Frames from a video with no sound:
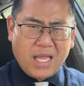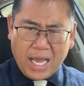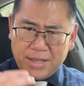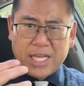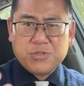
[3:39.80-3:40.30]

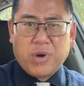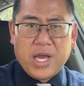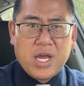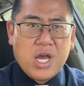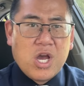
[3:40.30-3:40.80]
And that's
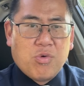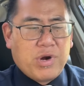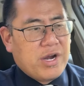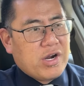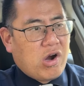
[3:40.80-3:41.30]
why
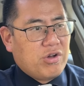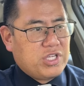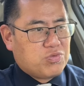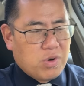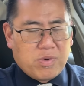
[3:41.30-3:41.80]
we're hearing all
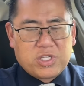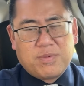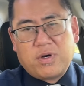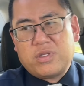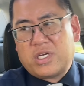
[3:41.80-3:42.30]
these rumors
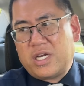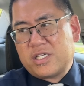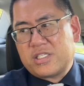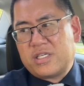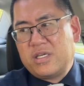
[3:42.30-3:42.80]
about the
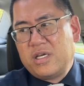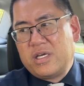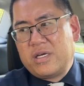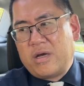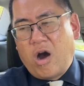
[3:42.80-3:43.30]
Canucks
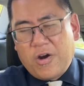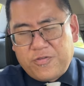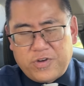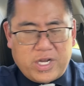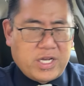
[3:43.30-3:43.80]

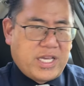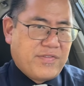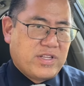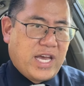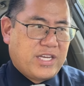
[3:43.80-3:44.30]
offering
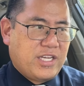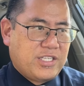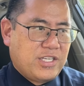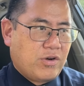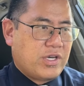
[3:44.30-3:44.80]
Kevin Lankinen
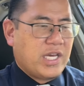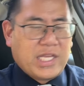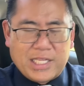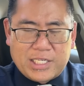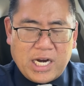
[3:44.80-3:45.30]
a deal,
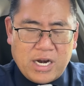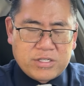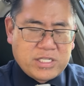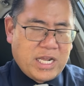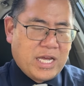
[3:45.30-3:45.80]
kicking the
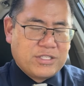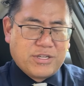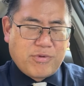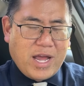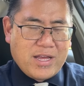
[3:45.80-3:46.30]
tires and
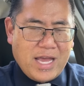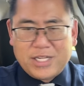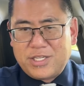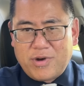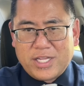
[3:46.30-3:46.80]
Antti
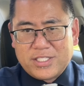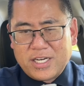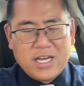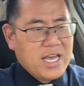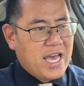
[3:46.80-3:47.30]

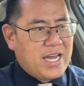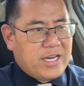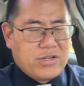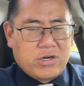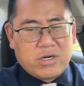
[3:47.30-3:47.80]
Ranta
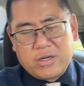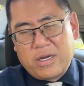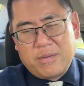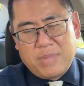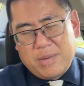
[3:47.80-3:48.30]

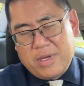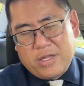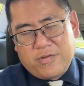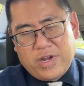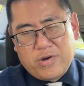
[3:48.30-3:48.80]
and maybe
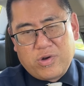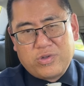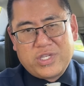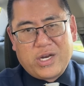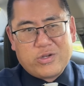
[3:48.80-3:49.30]
other veteran
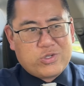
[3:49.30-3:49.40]
goaltenders.